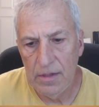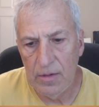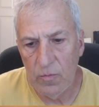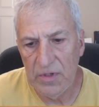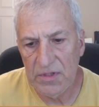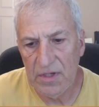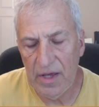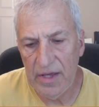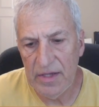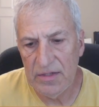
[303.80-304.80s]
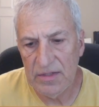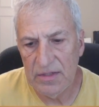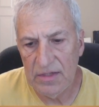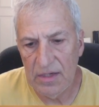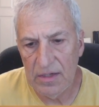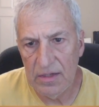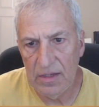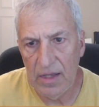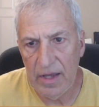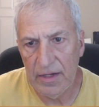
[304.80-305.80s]
in which case,
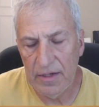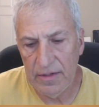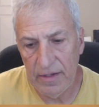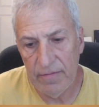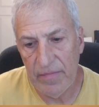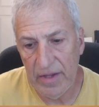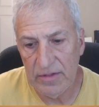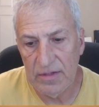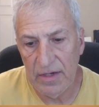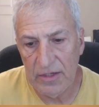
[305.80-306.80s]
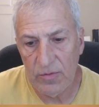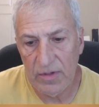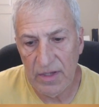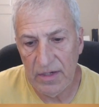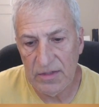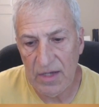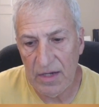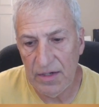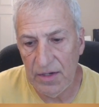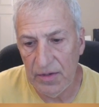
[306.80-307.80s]
yeah, and that's what they
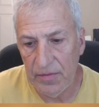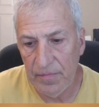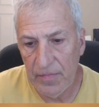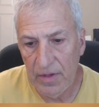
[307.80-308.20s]
decide to do.